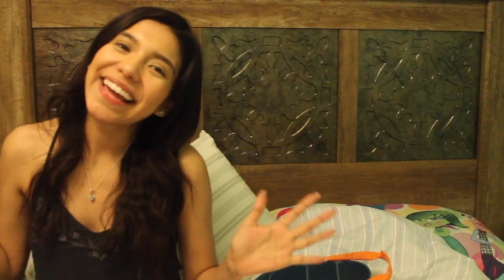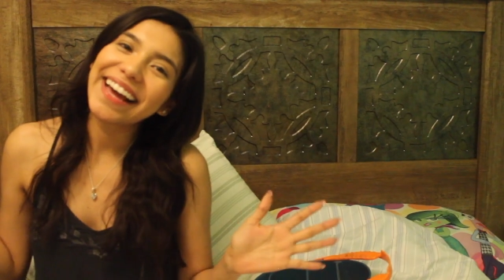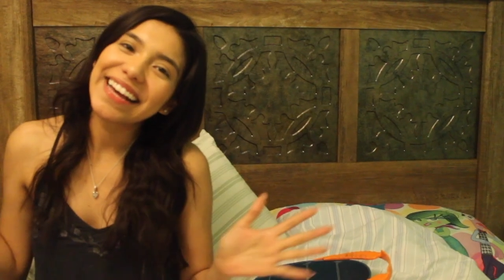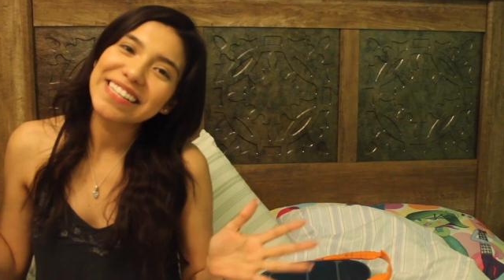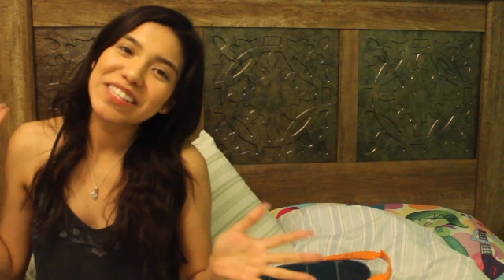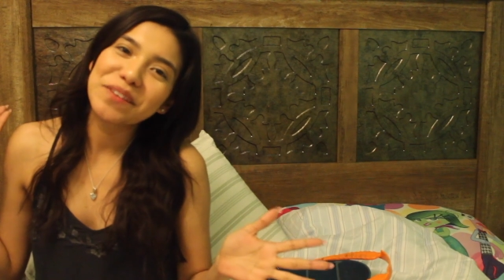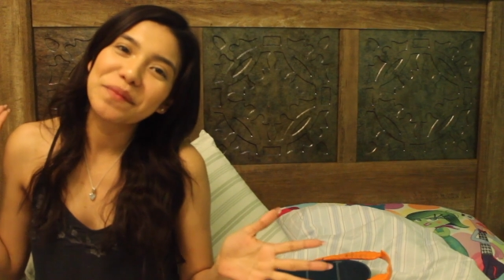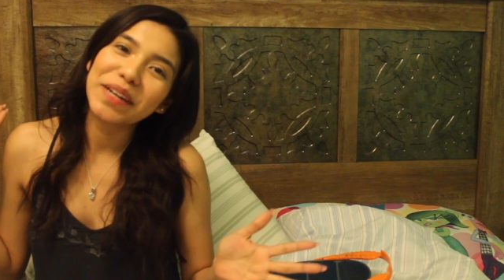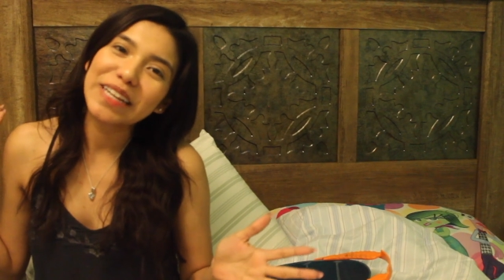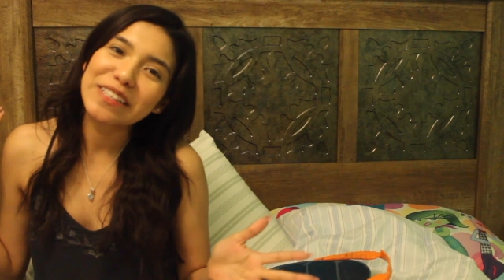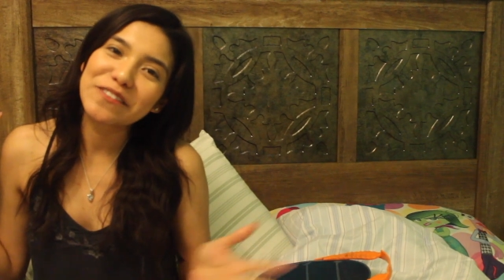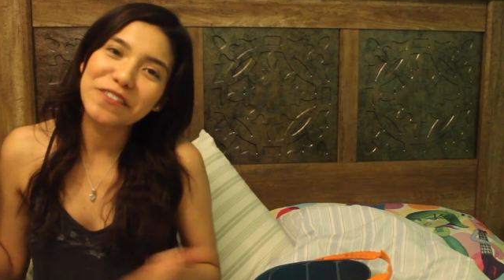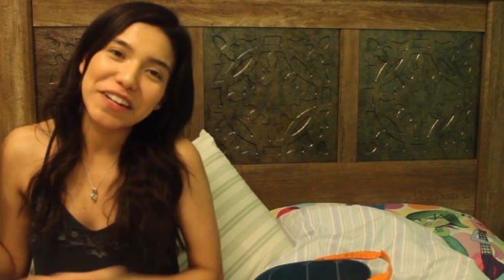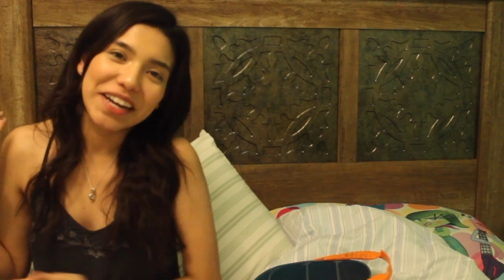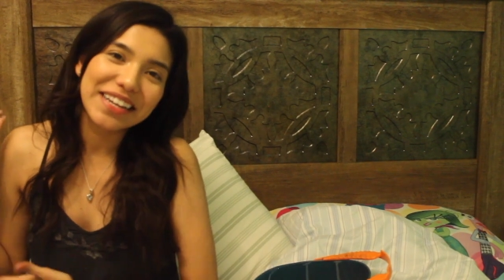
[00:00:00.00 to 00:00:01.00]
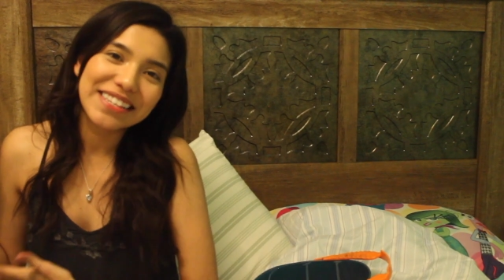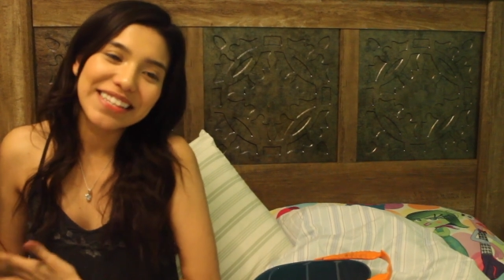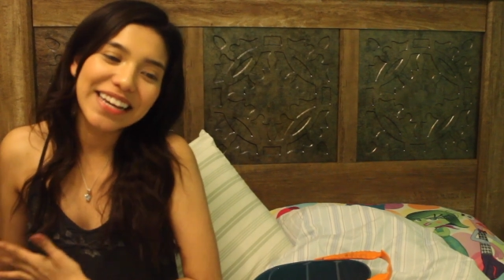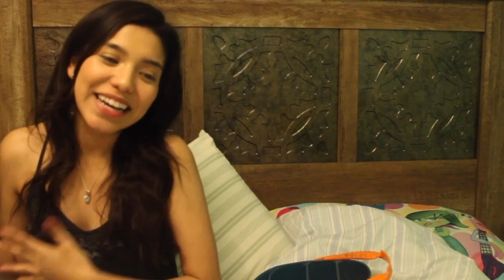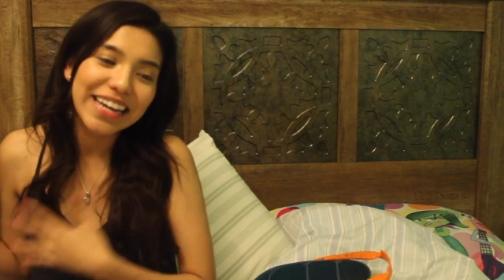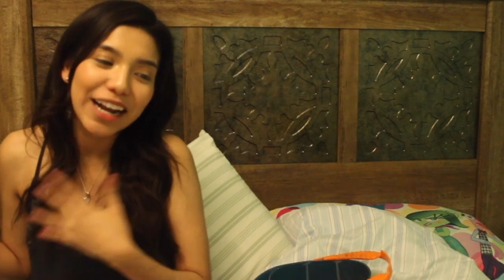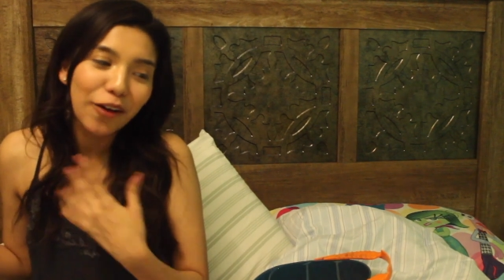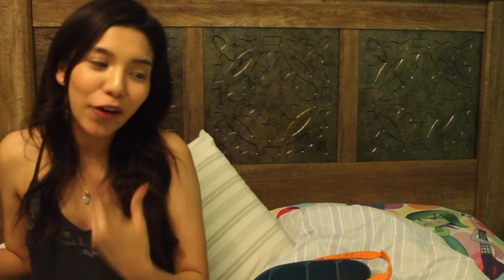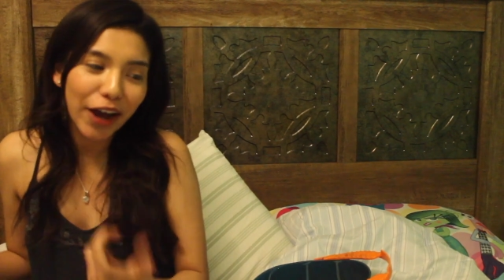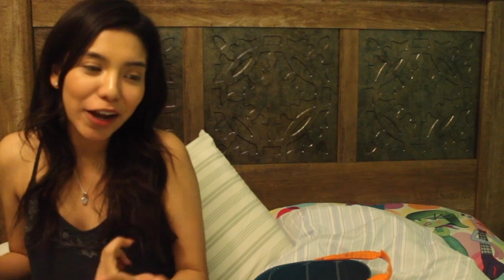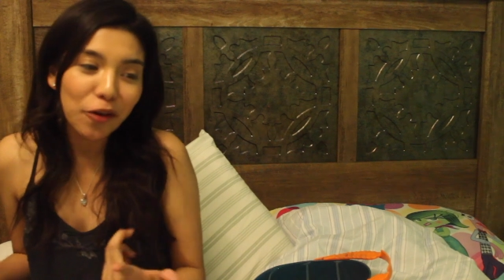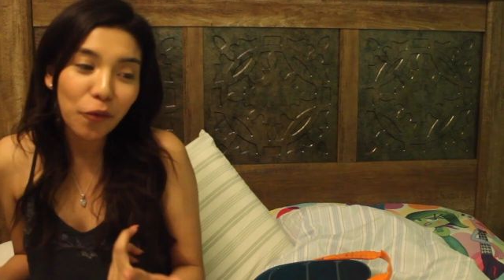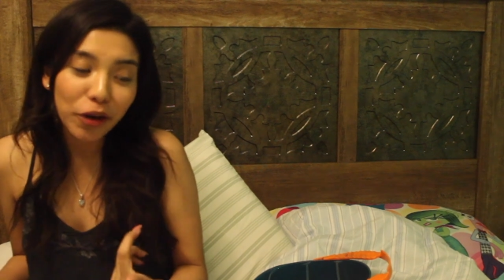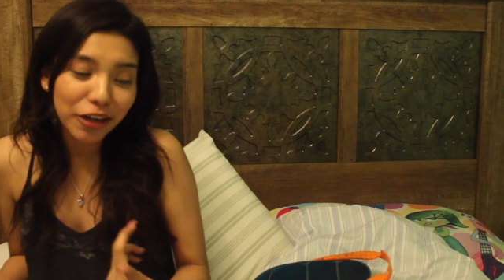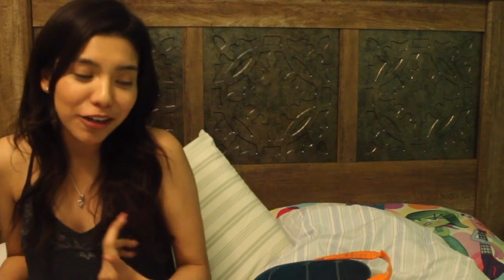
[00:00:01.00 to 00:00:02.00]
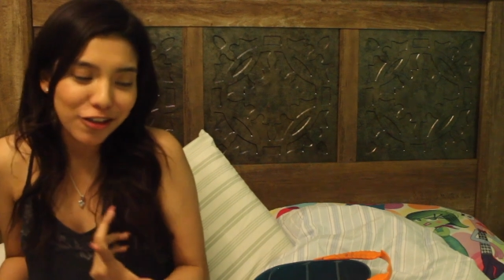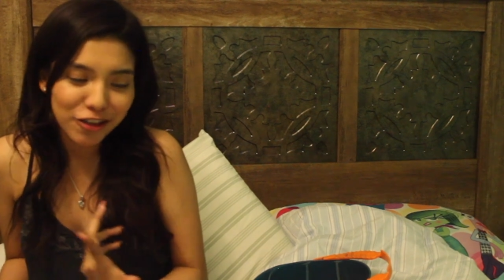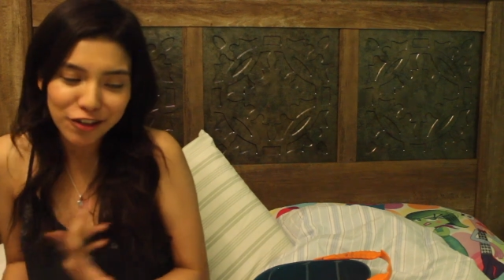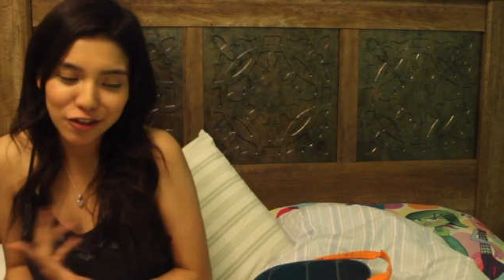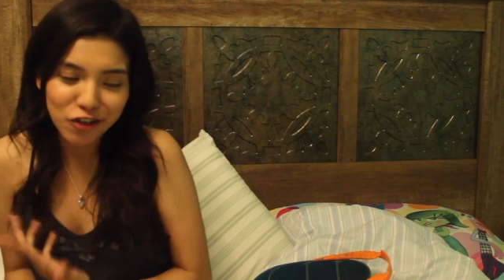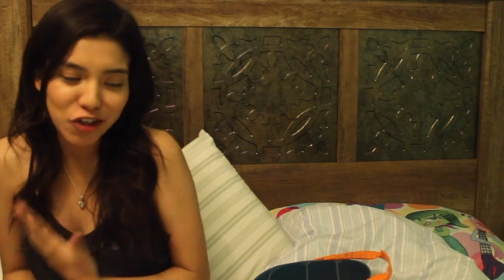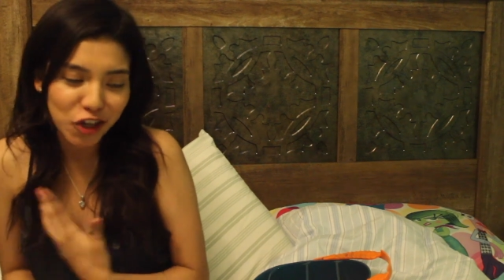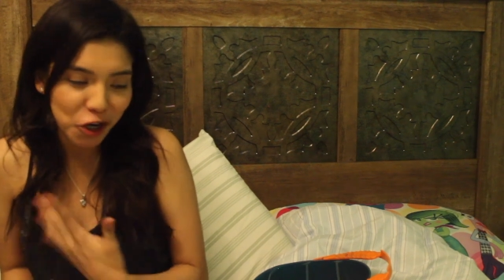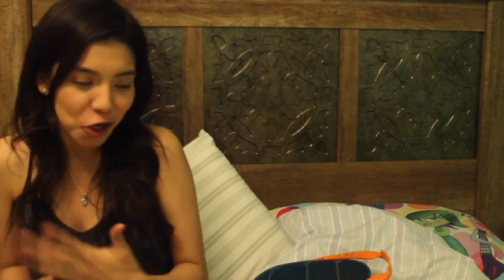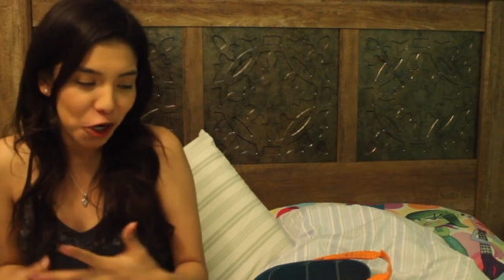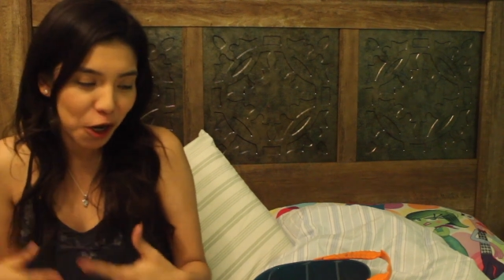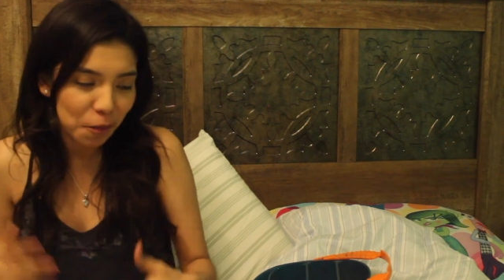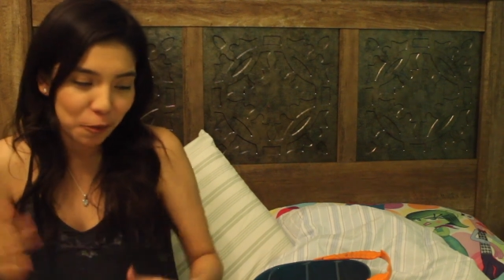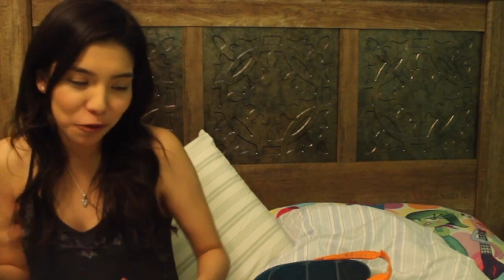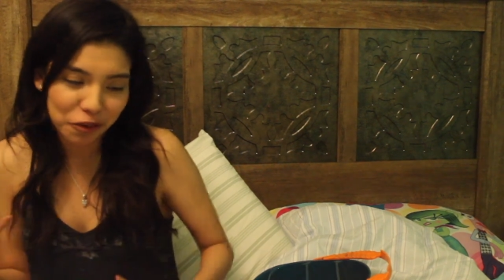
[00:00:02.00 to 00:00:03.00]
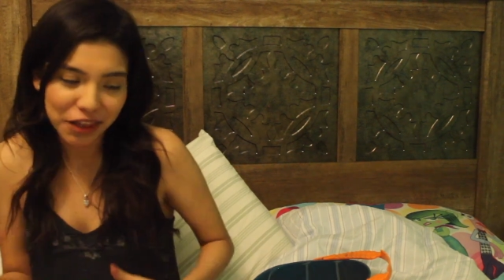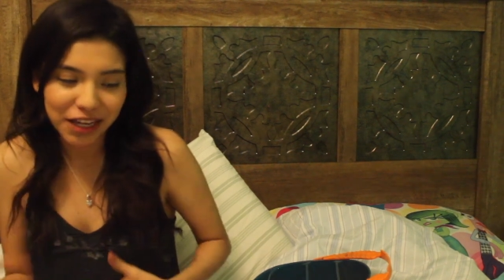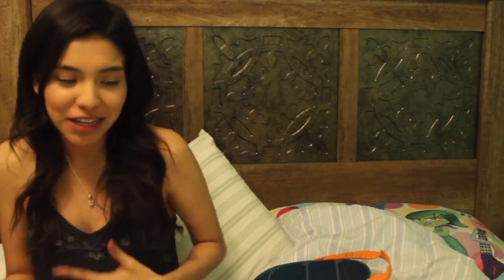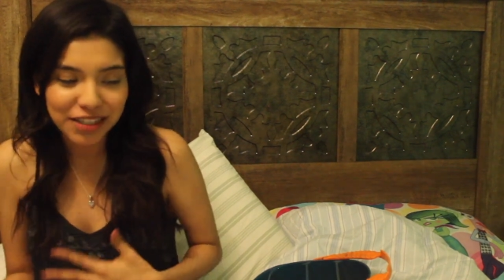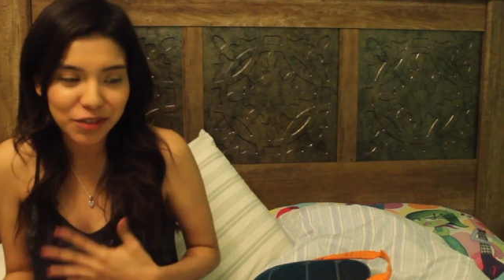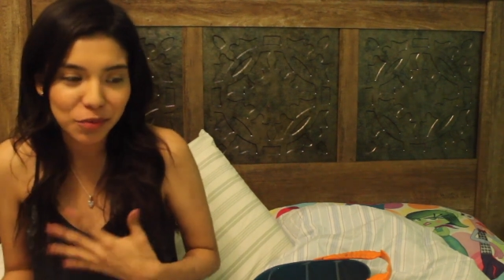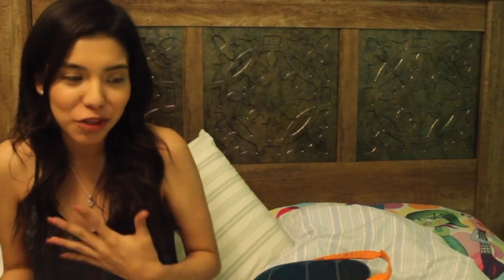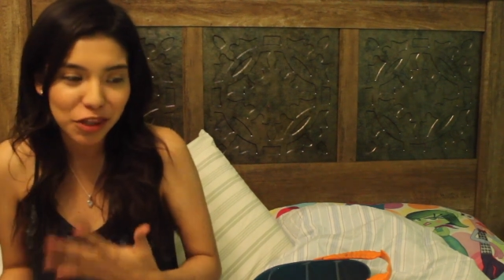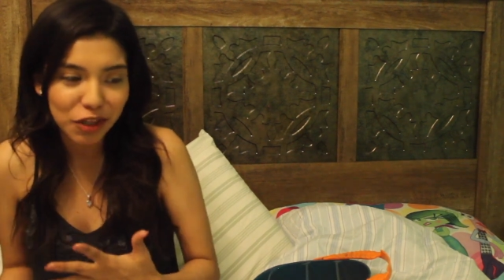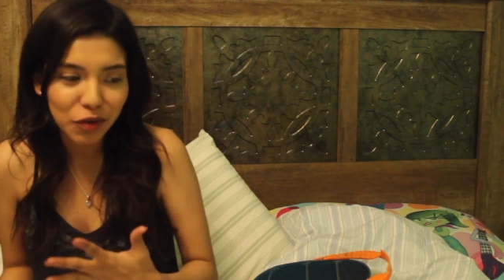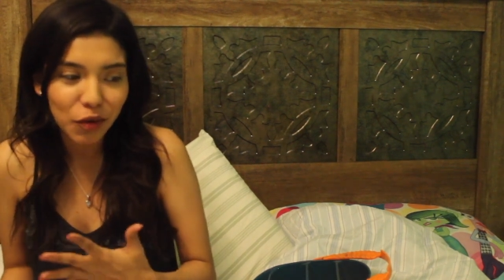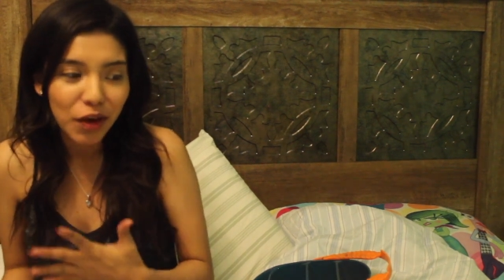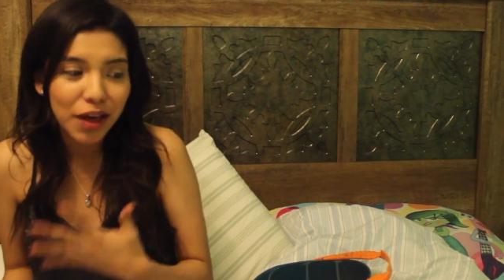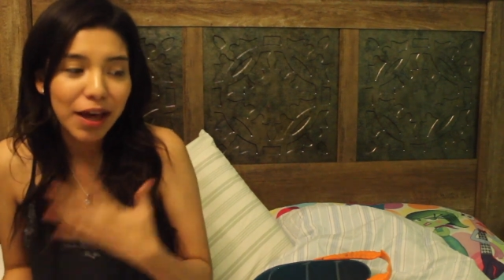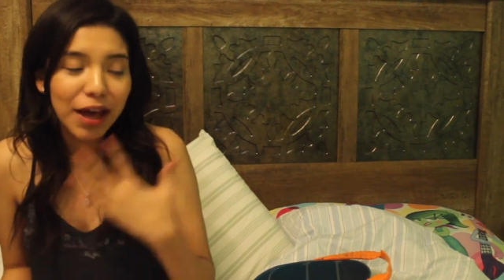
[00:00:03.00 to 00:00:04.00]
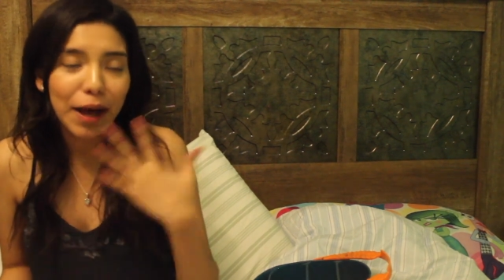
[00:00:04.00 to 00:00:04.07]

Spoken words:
Hey guys, so my name's Vanessa, and I kind of wanted just to share a couple things with you